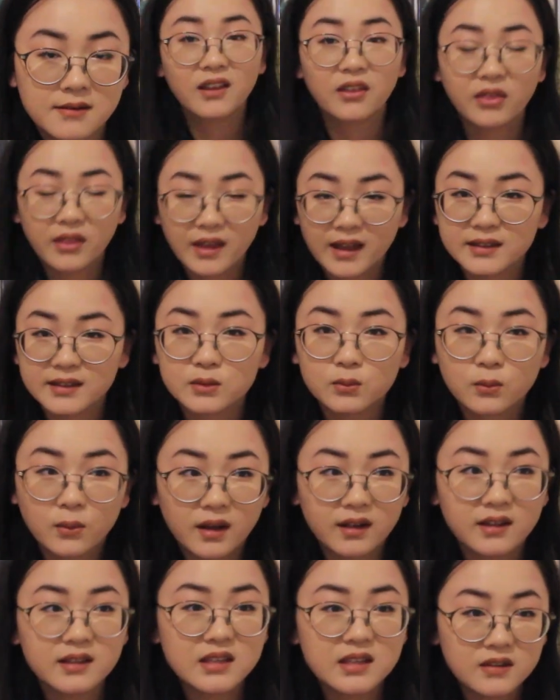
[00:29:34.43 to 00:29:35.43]
And that's
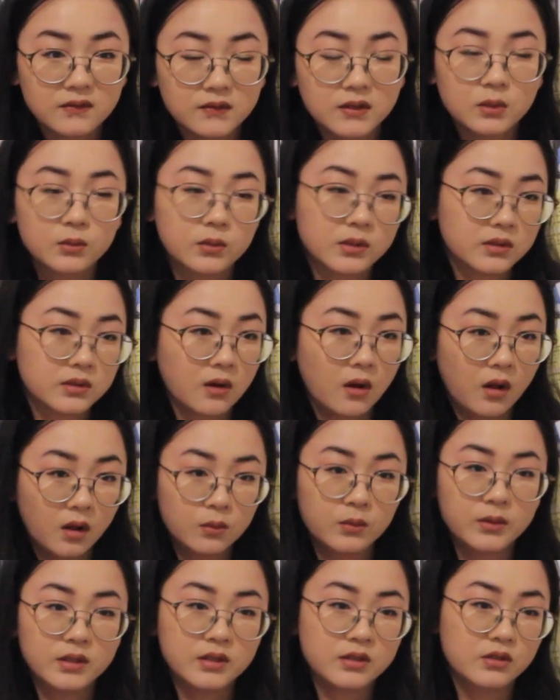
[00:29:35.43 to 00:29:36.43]
why Evie was
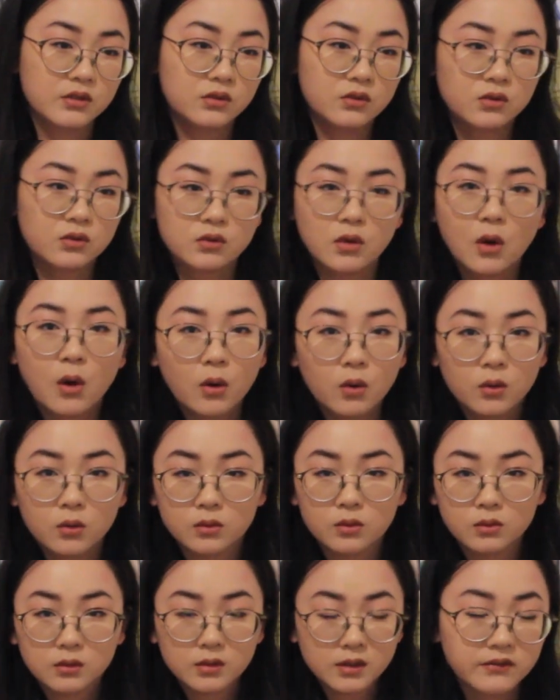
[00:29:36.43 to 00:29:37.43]
always
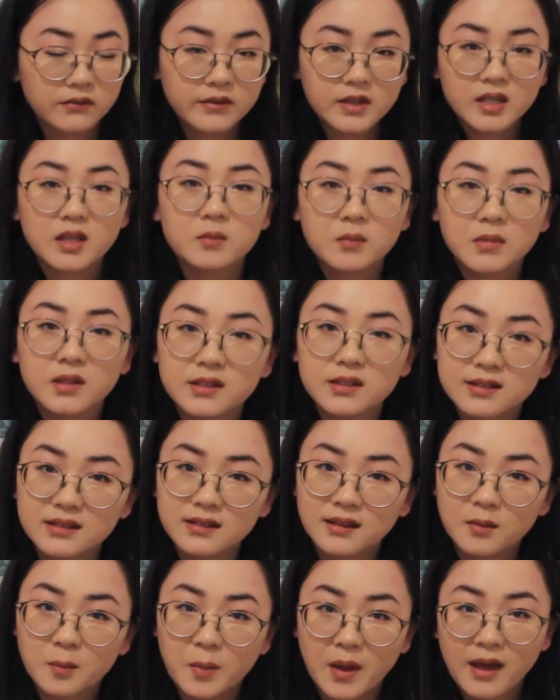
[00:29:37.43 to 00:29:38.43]
so vehement
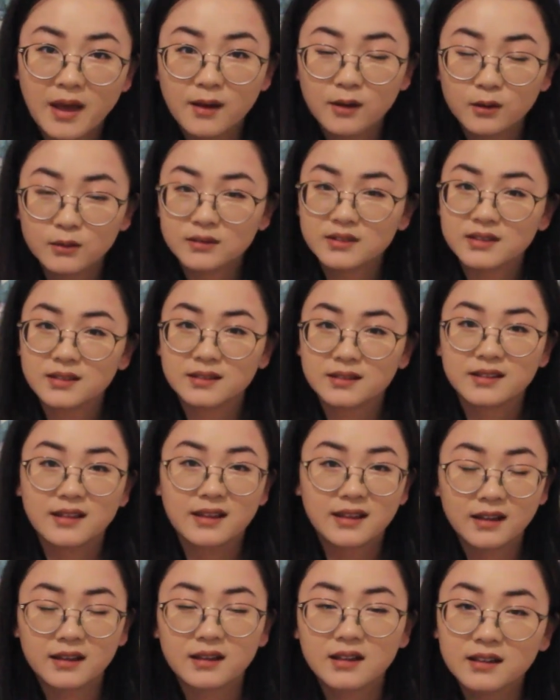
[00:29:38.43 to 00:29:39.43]
about
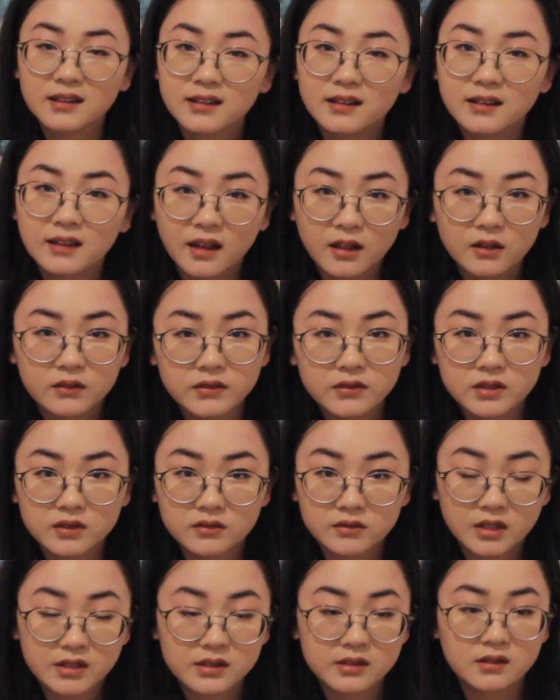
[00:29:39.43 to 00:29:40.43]
getting Alfred
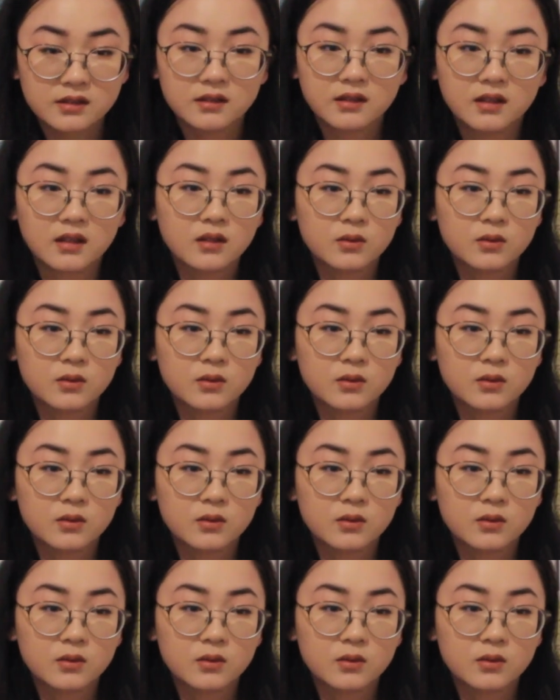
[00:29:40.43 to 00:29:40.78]
arrested.